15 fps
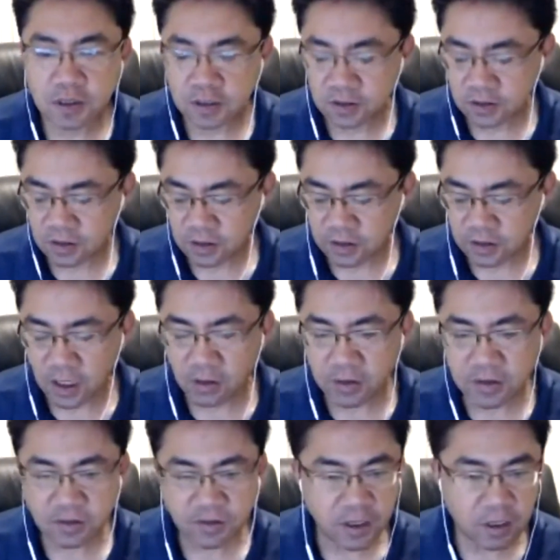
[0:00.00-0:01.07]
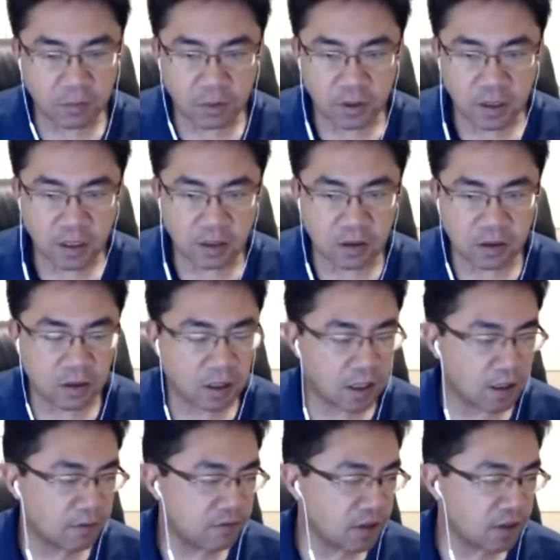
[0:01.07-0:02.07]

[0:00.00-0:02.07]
He's always available either